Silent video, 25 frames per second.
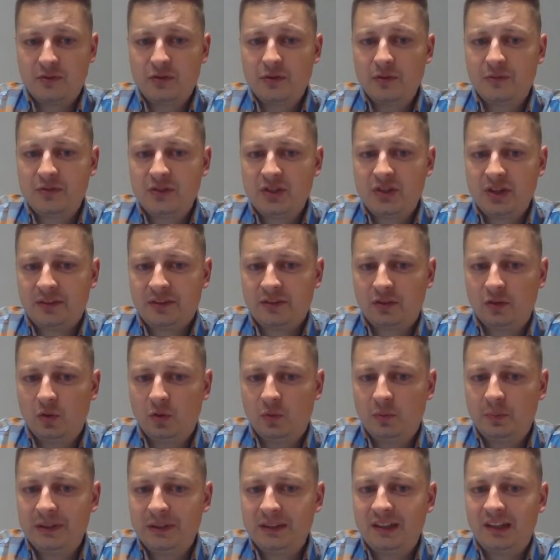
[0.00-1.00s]
you've just
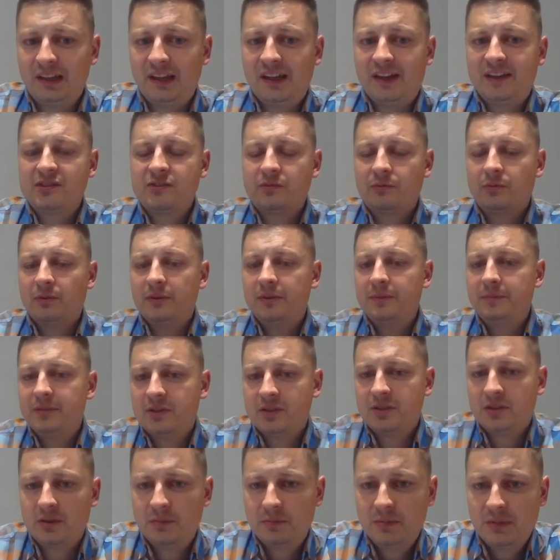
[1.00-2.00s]
opened the light square
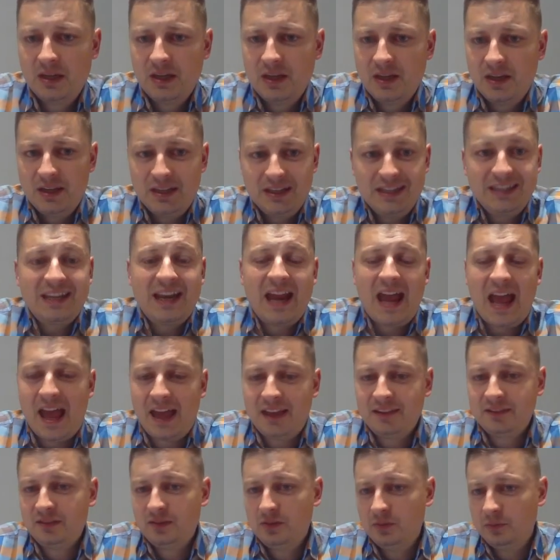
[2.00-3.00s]
bishop. It
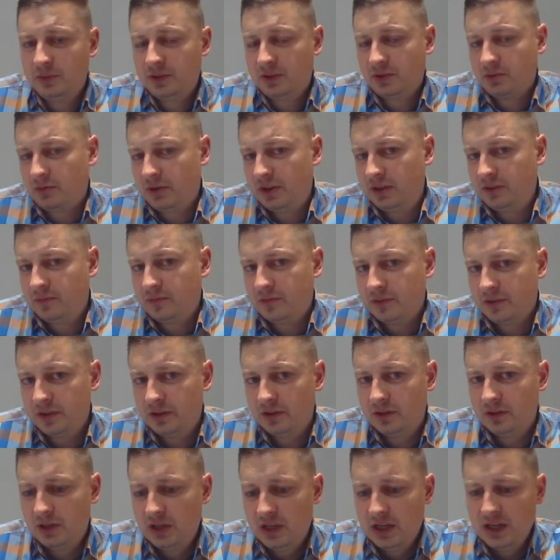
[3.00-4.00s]
has to be great for
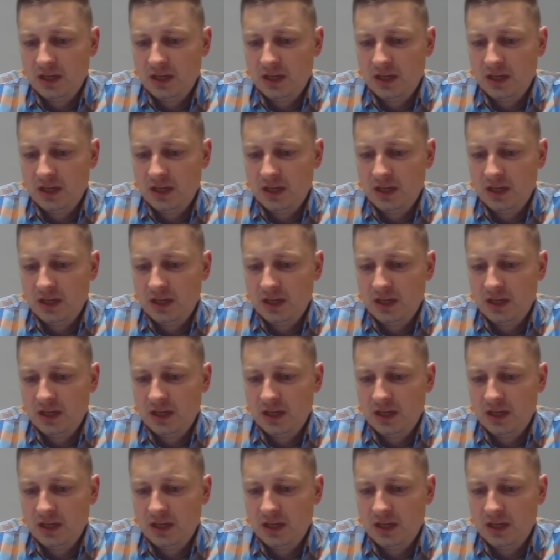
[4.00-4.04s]
you.